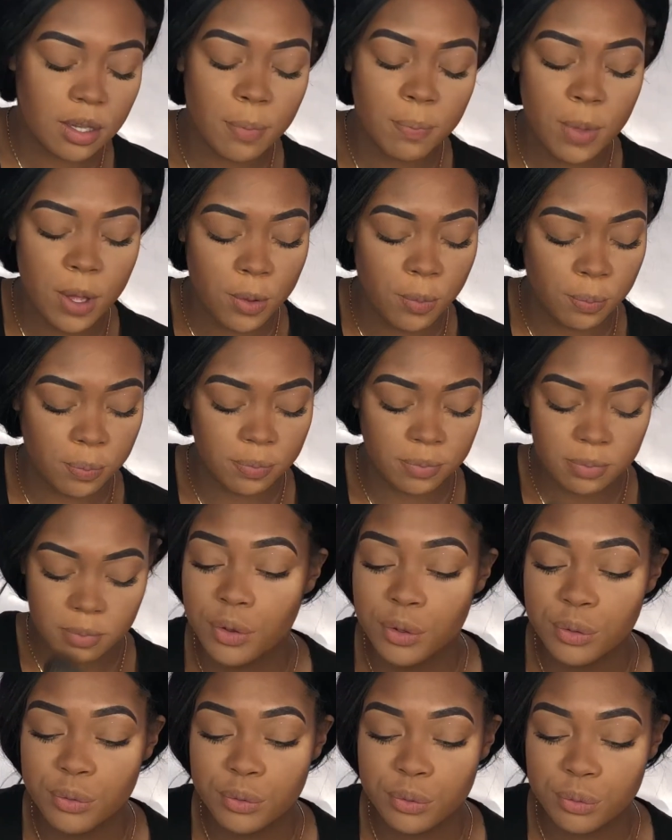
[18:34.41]
Boom.
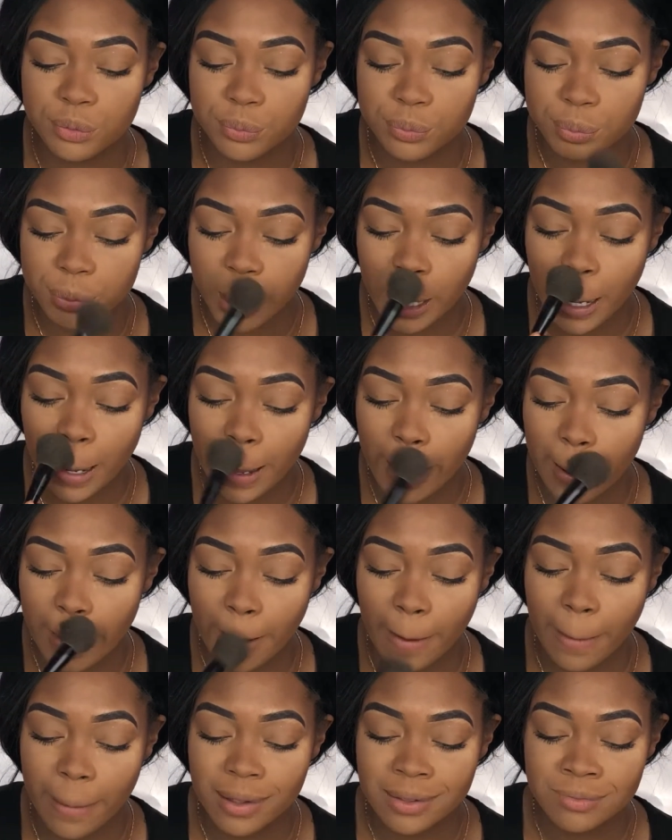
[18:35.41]
Ooh, look at
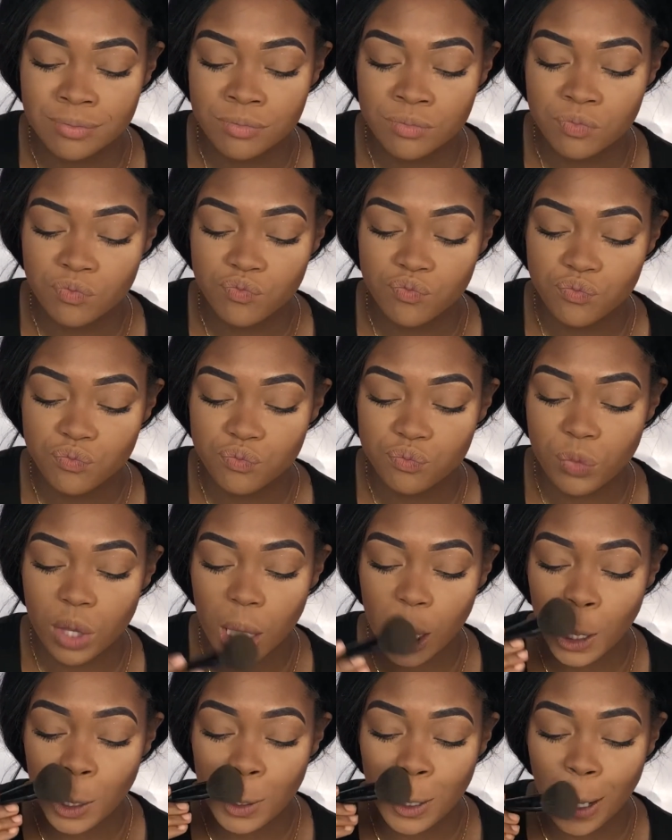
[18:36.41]

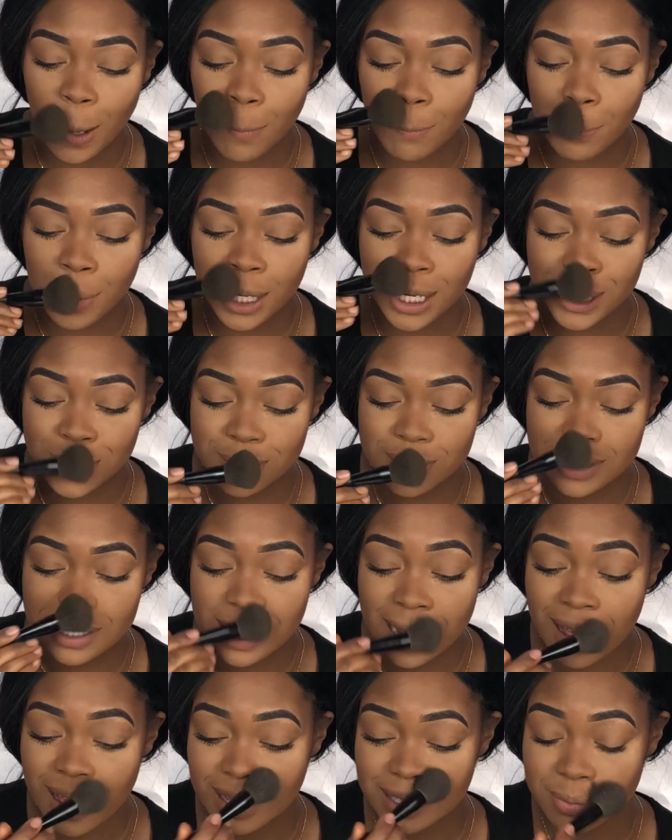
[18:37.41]
that beard
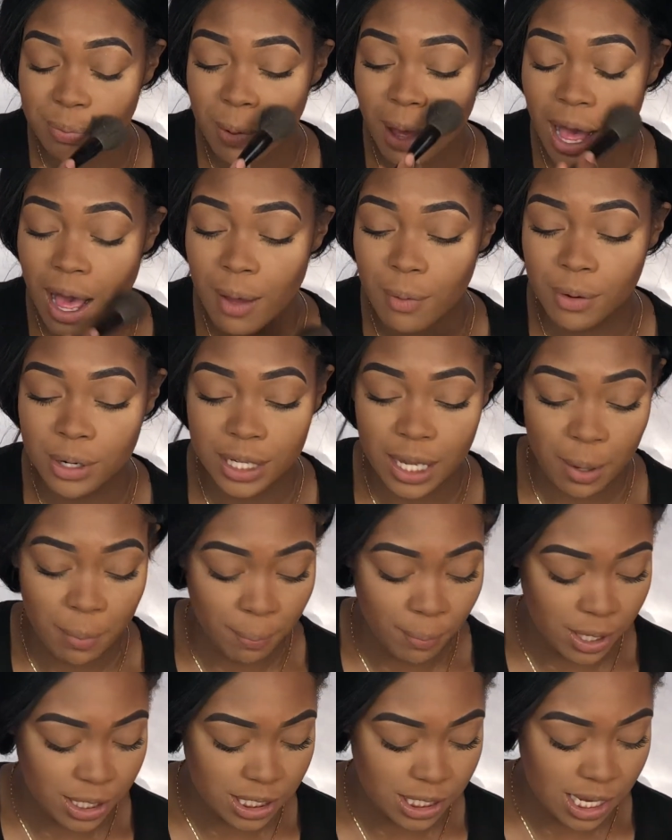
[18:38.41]
stash pop, or that
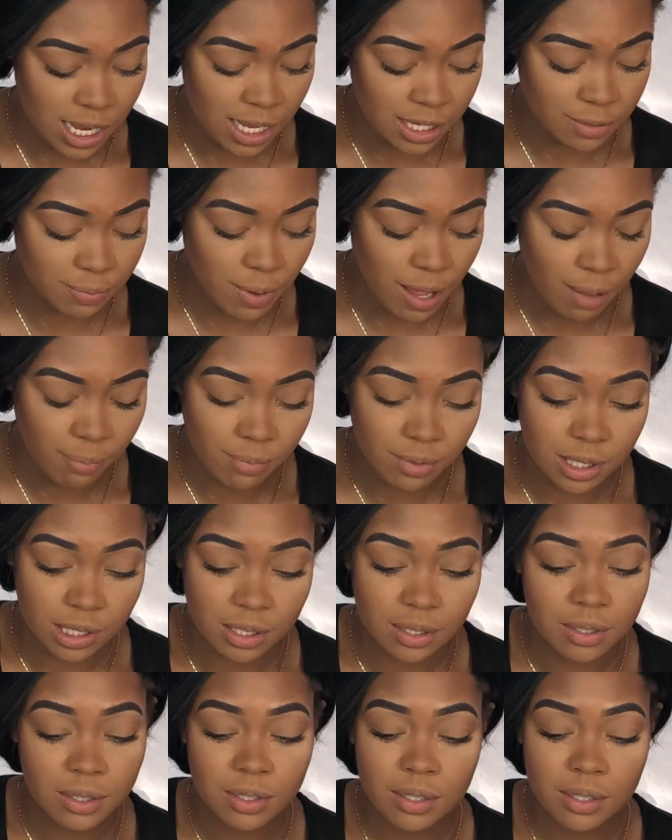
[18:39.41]
mustache popping.